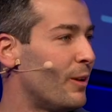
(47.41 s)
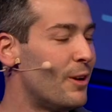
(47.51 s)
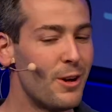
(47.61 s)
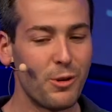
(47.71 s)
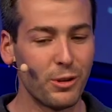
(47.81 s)

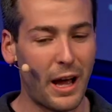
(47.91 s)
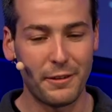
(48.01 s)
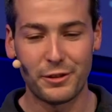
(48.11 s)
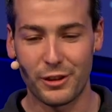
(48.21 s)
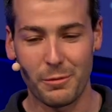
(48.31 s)
who
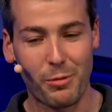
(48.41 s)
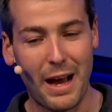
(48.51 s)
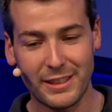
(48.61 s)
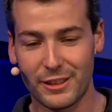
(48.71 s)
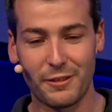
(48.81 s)
loves the
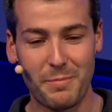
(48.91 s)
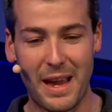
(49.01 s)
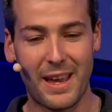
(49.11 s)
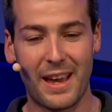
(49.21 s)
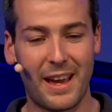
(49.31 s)
process of
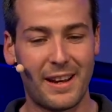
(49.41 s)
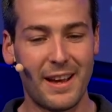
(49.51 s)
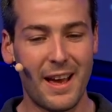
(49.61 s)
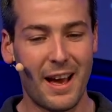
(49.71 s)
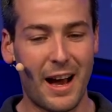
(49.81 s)
making it.
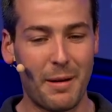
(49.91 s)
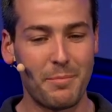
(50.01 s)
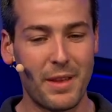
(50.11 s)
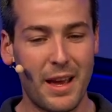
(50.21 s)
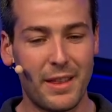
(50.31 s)

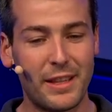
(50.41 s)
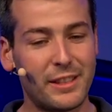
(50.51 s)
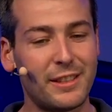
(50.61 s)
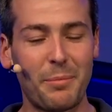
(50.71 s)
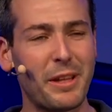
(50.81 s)
Um,
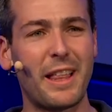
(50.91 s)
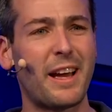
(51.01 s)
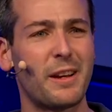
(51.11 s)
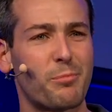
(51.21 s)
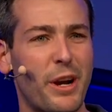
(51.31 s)
this is something
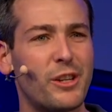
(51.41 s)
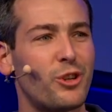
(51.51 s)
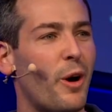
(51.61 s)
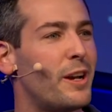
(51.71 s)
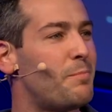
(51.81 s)
that can bring
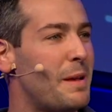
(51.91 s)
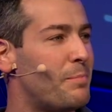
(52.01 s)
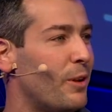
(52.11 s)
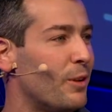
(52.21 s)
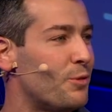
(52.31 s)
joy to
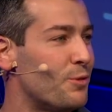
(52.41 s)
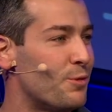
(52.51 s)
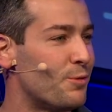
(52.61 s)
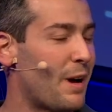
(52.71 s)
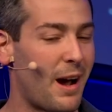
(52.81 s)
people who
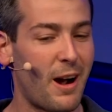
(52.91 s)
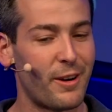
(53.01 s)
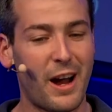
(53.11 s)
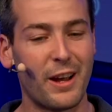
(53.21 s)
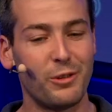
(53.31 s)
are
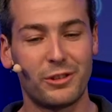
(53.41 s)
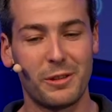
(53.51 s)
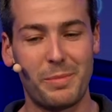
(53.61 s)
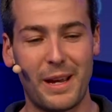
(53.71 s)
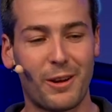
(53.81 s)
not used
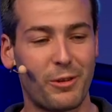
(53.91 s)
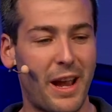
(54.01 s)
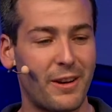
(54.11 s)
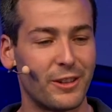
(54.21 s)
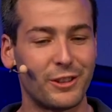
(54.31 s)
to being
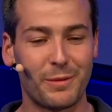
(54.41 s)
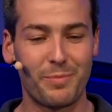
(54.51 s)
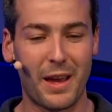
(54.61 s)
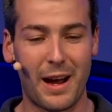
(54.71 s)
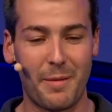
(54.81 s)
creators.
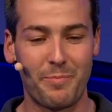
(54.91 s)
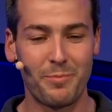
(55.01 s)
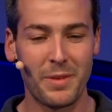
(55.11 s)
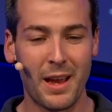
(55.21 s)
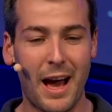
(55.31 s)
Um,
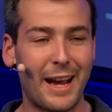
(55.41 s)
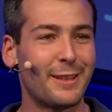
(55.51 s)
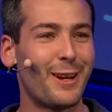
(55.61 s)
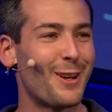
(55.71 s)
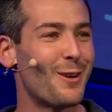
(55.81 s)
I
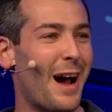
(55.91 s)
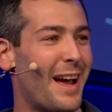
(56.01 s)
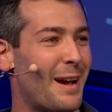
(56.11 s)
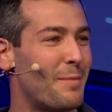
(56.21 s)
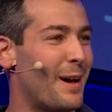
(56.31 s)
can tell you I
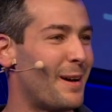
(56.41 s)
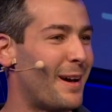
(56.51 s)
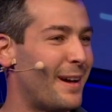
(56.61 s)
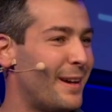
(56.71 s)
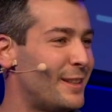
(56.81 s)
am
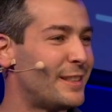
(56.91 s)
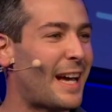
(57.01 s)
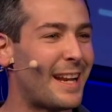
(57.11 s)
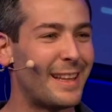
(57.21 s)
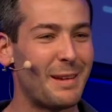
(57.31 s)
a, a
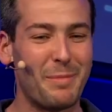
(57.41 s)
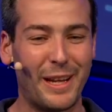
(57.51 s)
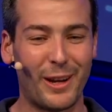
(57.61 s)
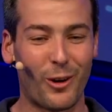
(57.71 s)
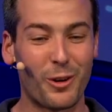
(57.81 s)
decidedly
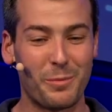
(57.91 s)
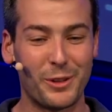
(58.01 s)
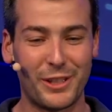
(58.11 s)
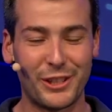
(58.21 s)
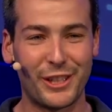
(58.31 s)
mediocre
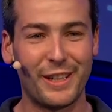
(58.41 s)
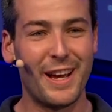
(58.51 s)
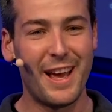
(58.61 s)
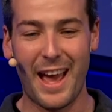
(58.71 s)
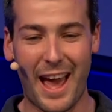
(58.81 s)
musician,
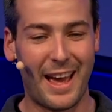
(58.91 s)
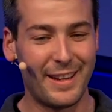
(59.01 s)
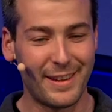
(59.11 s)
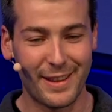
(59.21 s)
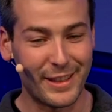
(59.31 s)

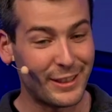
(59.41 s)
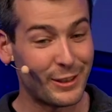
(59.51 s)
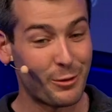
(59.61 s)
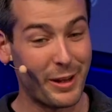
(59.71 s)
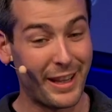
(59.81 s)
and this
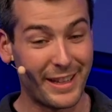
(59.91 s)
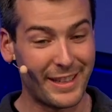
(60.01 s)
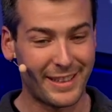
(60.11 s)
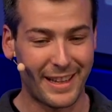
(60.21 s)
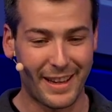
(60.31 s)
is a really
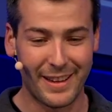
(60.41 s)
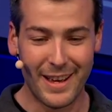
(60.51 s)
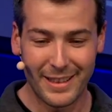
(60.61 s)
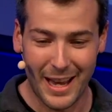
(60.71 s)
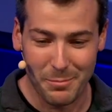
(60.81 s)
addicting
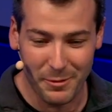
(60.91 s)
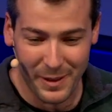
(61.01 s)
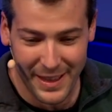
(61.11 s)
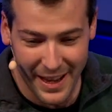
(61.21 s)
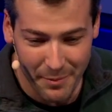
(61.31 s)
type of a
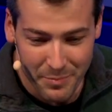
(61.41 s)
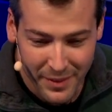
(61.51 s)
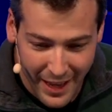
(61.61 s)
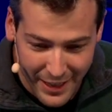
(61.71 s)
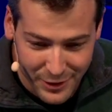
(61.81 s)
thing.
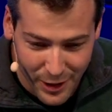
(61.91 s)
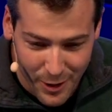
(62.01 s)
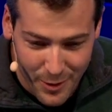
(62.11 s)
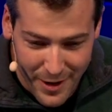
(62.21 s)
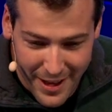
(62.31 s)
And
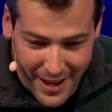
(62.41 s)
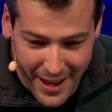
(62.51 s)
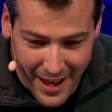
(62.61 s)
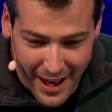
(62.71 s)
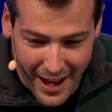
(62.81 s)
so
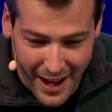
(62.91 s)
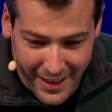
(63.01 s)
I